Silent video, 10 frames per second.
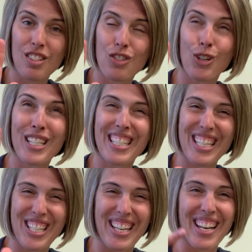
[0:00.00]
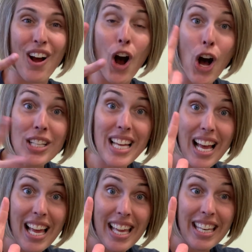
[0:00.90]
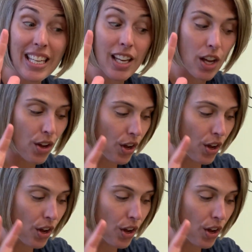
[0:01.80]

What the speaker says: transition. All done.